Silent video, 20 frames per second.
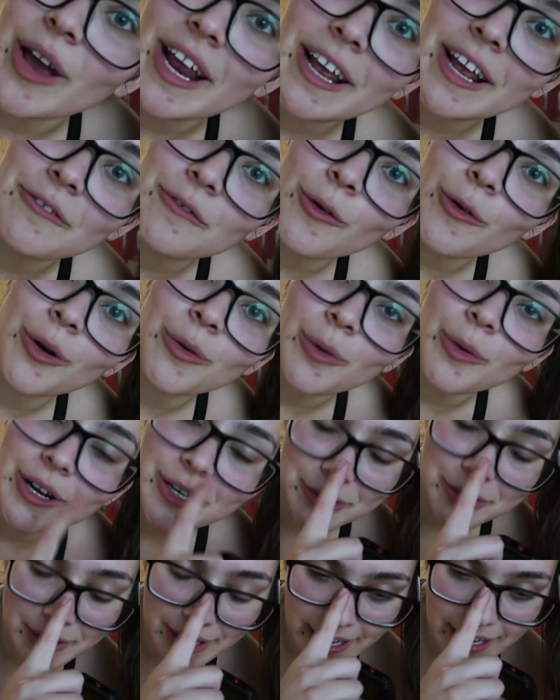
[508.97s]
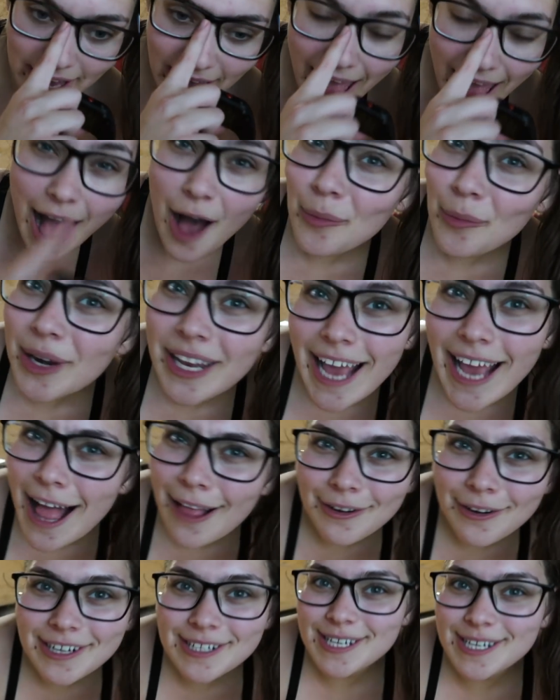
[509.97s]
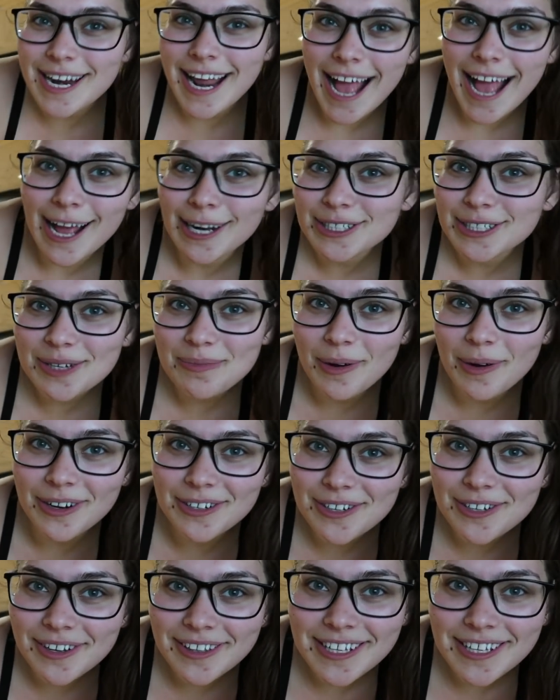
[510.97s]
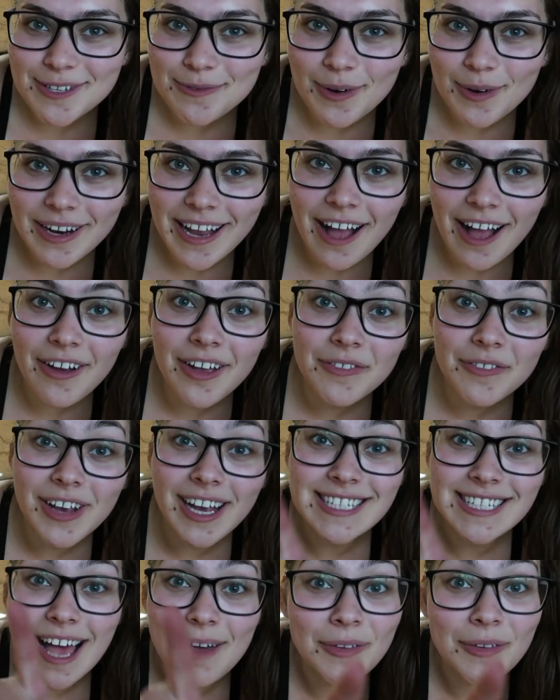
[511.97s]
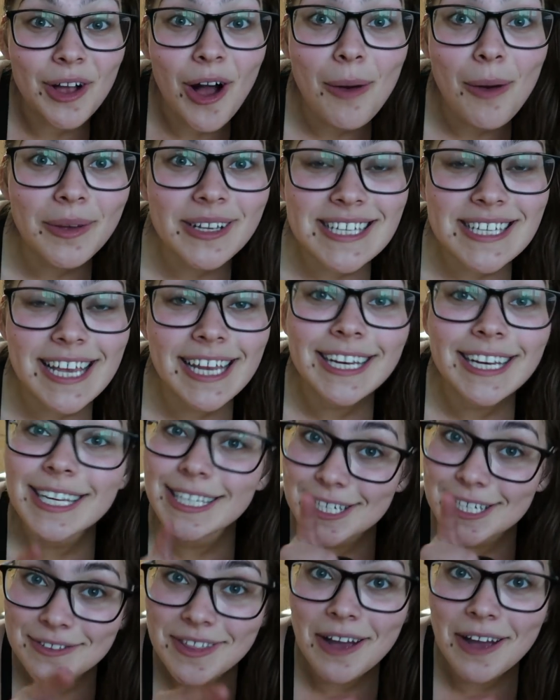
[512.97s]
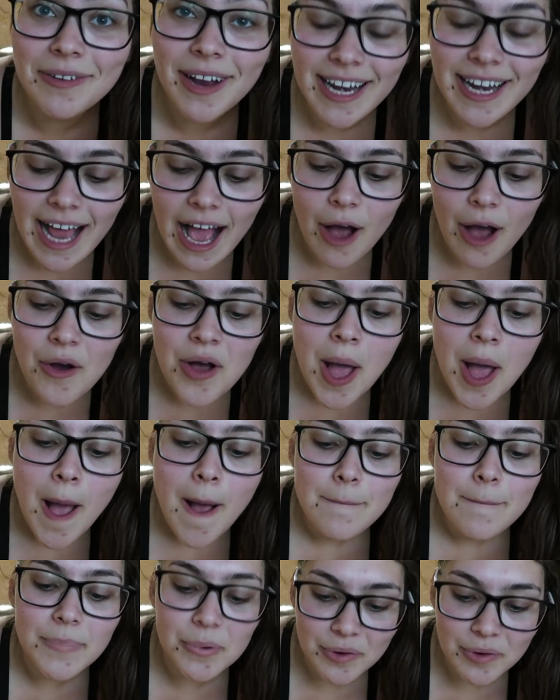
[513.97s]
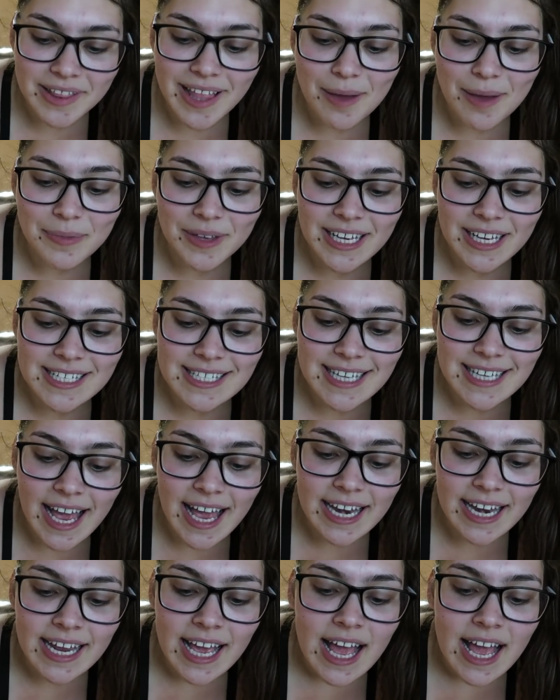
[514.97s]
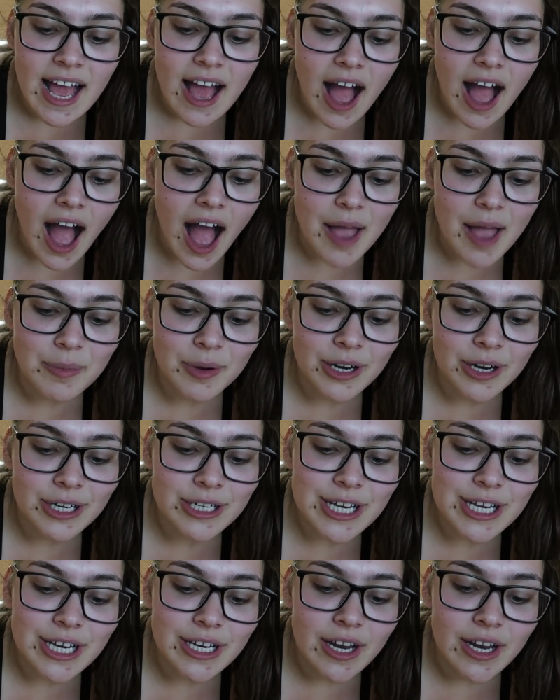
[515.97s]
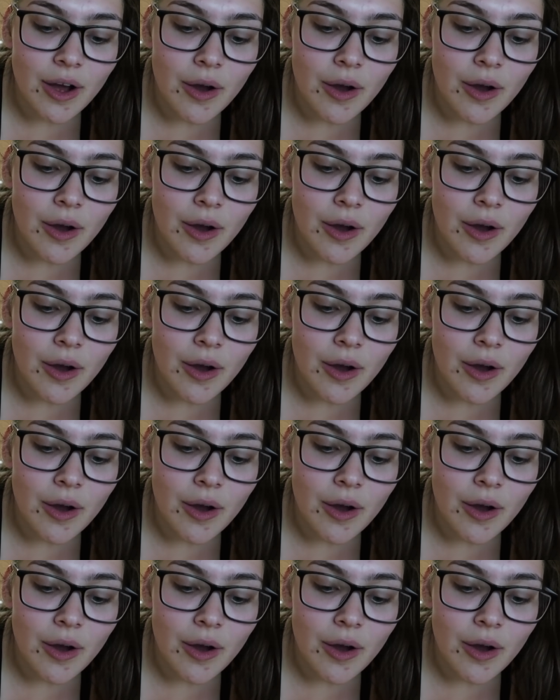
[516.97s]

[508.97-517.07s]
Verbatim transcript: waiting for and wondering, how many calories did I actually burn during this workout? If you guys haven't commented, do that right now. But with that being said, I burned